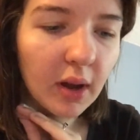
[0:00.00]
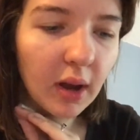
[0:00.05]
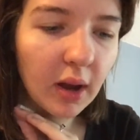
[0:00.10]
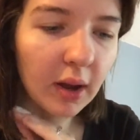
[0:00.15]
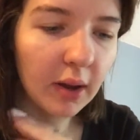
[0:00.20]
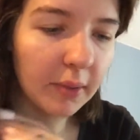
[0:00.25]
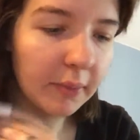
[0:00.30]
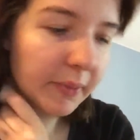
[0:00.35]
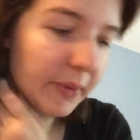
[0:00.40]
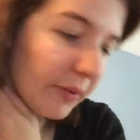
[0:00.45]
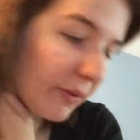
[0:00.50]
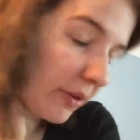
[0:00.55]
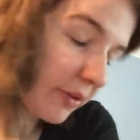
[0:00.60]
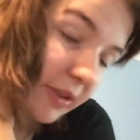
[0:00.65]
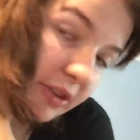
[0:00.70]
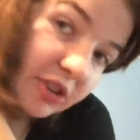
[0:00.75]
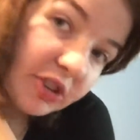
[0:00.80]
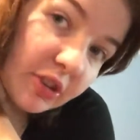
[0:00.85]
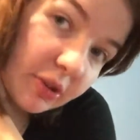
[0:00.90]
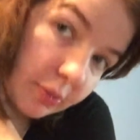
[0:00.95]
um, if you have
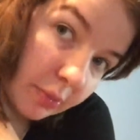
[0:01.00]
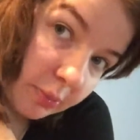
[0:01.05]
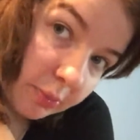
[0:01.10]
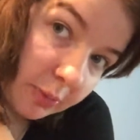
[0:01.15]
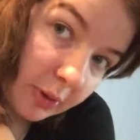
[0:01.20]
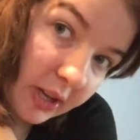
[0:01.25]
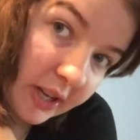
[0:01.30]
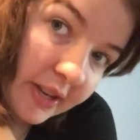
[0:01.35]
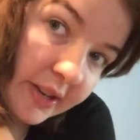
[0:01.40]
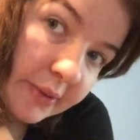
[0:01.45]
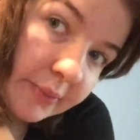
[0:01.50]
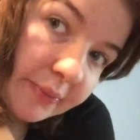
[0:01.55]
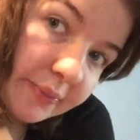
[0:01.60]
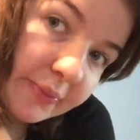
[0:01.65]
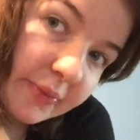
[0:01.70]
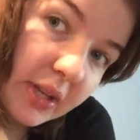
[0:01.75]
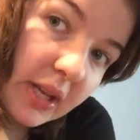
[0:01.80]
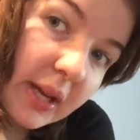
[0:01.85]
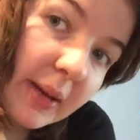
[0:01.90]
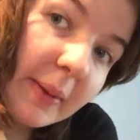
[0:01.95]
issues with blood,
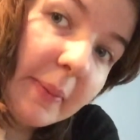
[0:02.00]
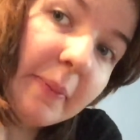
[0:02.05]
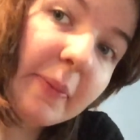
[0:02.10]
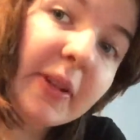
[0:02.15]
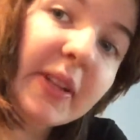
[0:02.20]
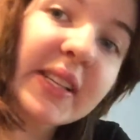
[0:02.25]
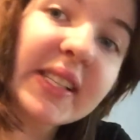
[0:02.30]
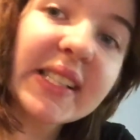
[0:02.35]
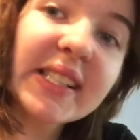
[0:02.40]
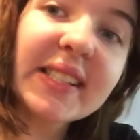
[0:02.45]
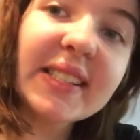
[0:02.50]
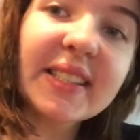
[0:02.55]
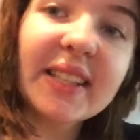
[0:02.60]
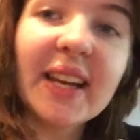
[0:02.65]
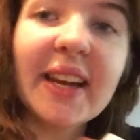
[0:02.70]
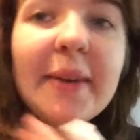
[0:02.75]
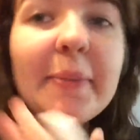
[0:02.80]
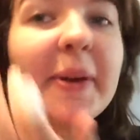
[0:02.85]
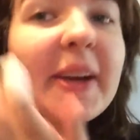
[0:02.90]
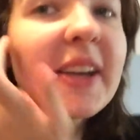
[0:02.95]
please,
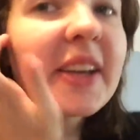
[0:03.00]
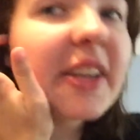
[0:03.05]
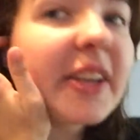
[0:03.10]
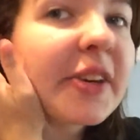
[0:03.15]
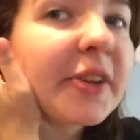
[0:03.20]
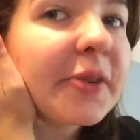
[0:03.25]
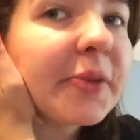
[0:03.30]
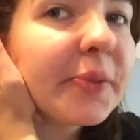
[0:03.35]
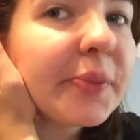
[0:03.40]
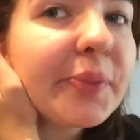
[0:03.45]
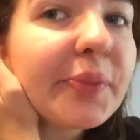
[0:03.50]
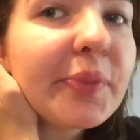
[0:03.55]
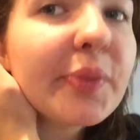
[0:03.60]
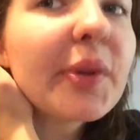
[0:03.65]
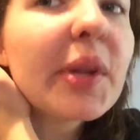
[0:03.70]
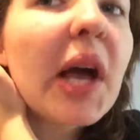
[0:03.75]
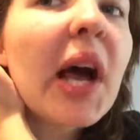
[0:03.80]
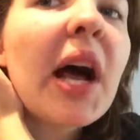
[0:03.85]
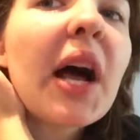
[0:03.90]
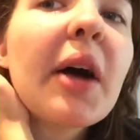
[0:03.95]
I beg you,
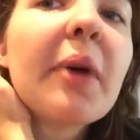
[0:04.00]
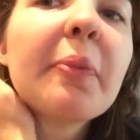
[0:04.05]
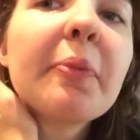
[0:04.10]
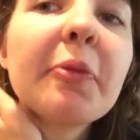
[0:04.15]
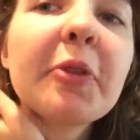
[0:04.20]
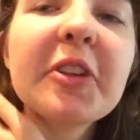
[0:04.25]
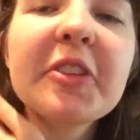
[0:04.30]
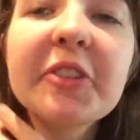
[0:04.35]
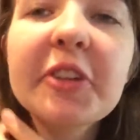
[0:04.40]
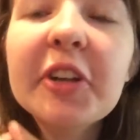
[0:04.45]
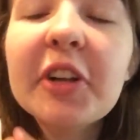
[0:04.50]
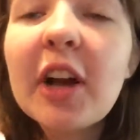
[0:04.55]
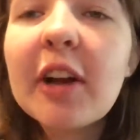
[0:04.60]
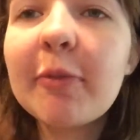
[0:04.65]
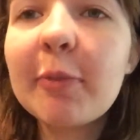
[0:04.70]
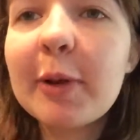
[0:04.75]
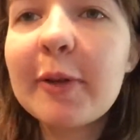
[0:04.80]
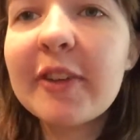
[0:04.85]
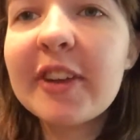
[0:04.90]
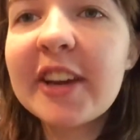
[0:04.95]
um, please click off
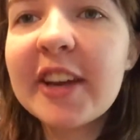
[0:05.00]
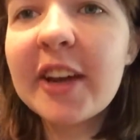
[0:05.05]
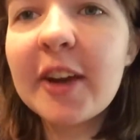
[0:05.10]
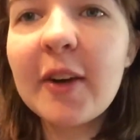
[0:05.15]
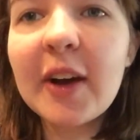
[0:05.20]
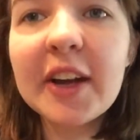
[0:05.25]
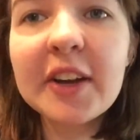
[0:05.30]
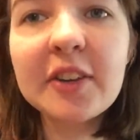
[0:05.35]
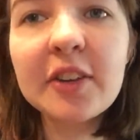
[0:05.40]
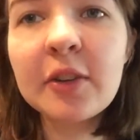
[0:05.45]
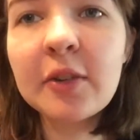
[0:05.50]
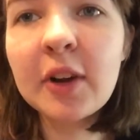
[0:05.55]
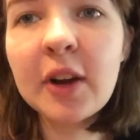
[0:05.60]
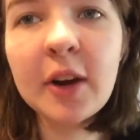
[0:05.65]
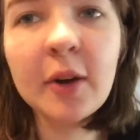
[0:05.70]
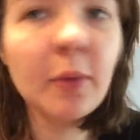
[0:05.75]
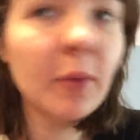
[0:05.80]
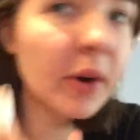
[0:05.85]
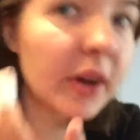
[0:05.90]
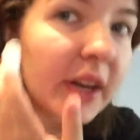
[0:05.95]
my video. I do
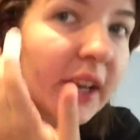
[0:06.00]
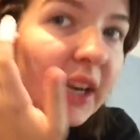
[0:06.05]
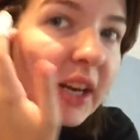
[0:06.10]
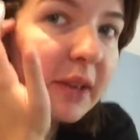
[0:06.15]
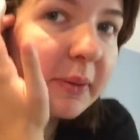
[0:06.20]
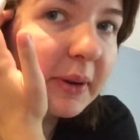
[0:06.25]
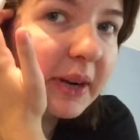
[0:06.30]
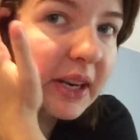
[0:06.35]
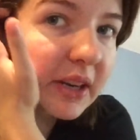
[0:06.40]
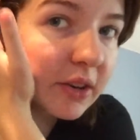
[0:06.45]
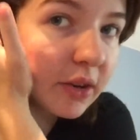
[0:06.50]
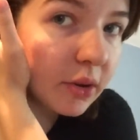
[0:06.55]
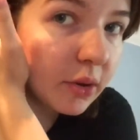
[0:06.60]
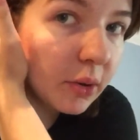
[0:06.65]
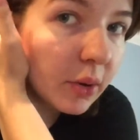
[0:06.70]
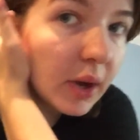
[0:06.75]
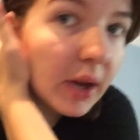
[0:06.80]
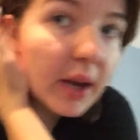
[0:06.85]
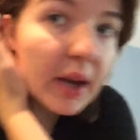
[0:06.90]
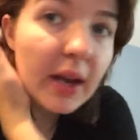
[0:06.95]
not want anybody to
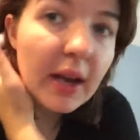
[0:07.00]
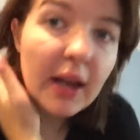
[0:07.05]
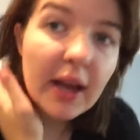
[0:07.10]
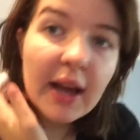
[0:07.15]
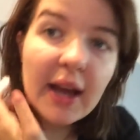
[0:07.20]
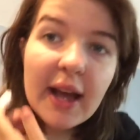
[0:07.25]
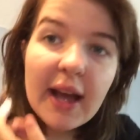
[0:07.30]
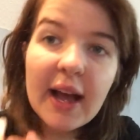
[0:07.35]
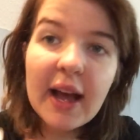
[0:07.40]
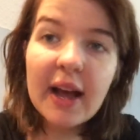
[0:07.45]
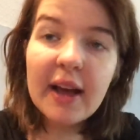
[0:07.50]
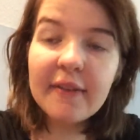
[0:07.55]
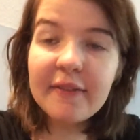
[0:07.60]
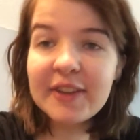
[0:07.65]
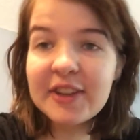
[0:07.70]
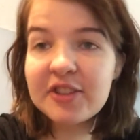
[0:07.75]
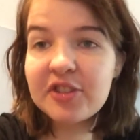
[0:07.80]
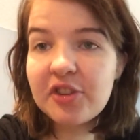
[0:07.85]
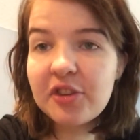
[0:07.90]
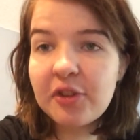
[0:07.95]
have
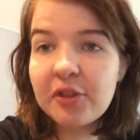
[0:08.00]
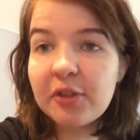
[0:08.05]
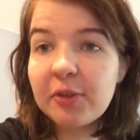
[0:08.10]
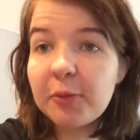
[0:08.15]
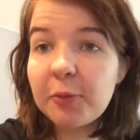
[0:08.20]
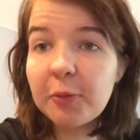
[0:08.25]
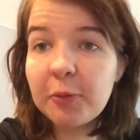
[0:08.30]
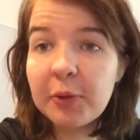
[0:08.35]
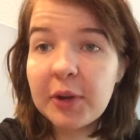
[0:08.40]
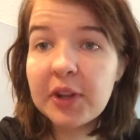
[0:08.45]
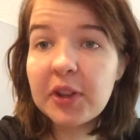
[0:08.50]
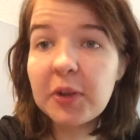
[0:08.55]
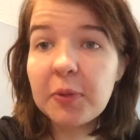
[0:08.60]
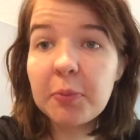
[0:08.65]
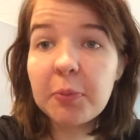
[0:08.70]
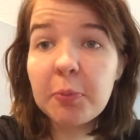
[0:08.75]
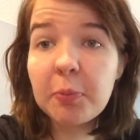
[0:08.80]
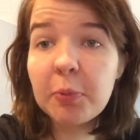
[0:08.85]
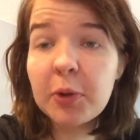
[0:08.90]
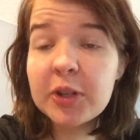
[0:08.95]
issues with
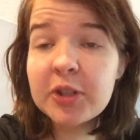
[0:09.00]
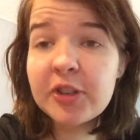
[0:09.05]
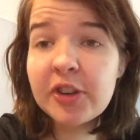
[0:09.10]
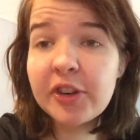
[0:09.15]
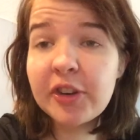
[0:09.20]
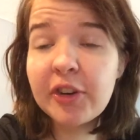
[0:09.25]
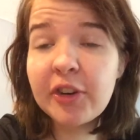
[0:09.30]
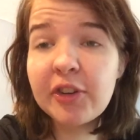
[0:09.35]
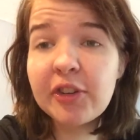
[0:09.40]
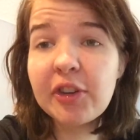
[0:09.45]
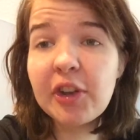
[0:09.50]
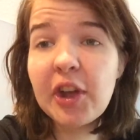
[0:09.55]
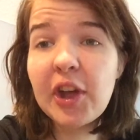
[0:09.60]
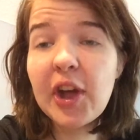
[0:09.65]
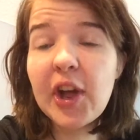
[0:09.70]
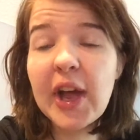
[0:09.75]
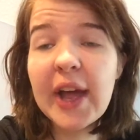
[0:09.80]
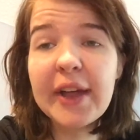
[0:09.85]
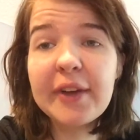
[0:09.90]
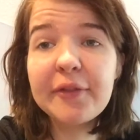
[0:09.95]
blood sugars
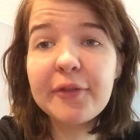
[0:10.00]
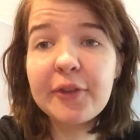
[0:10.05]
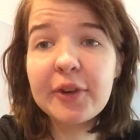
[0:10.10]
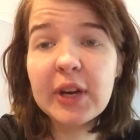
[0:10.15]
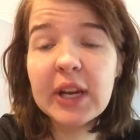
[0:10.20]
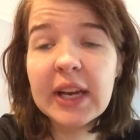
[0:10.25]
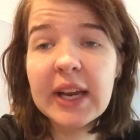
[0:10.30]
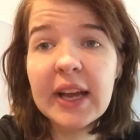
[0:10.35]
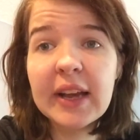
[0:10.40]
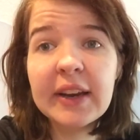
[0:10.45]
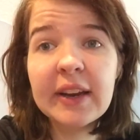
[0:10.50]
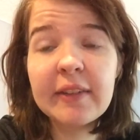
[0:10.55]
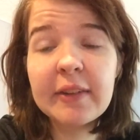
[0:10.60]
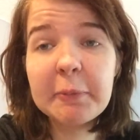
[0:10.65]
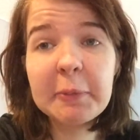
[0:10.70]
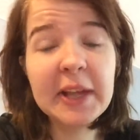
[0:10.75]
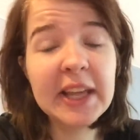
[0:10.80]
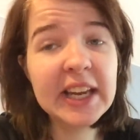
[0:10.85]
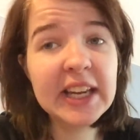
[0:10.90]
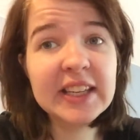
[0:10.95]
and freaking out and having
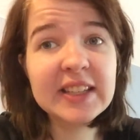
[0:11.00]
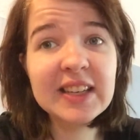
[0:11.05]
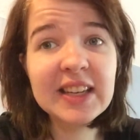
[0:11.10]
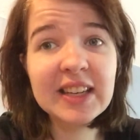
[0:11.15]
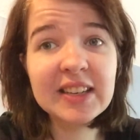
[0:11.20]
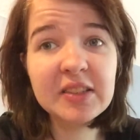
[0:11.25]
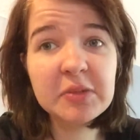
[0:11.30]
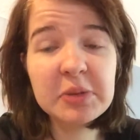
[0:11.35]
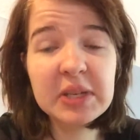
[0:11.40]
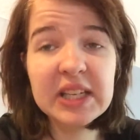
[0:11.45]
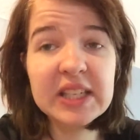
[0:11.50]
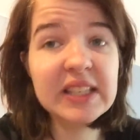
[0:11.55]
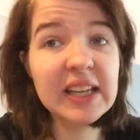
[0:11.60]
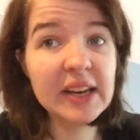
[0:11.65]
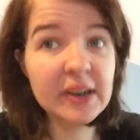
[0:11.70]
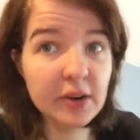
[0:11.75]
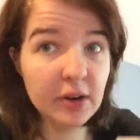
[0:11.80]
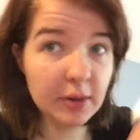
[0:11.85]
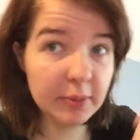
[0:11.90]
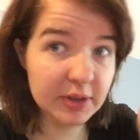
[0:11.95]
panic attacks, because I
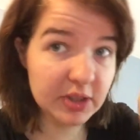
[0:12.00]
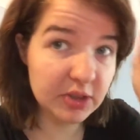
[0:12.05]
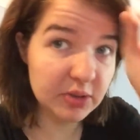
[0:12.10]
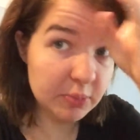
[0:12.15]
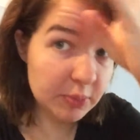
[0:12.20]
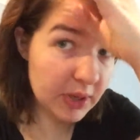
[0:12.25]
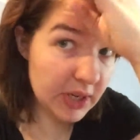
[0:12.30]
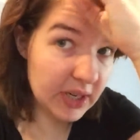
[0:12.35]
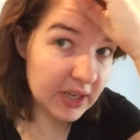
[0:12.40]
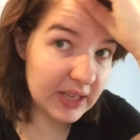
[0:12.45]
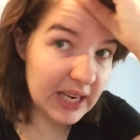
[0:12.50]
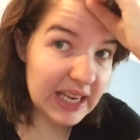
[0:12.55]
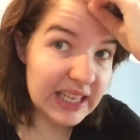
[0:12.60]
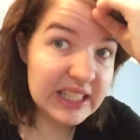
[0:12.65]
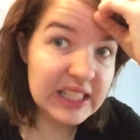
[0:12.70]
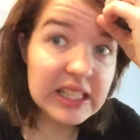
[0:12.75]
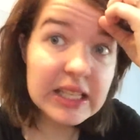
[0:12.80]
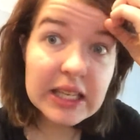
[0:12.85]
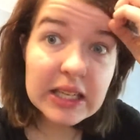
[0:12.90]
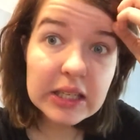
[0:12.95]
know how much panic
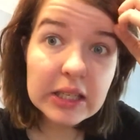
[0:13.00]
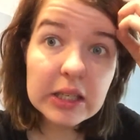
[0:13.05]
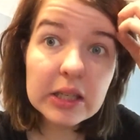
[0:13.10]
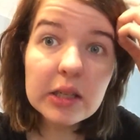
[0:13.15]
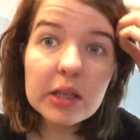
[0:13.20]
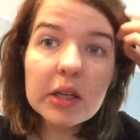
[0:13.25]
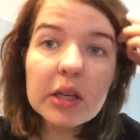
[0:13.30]
attacks suck.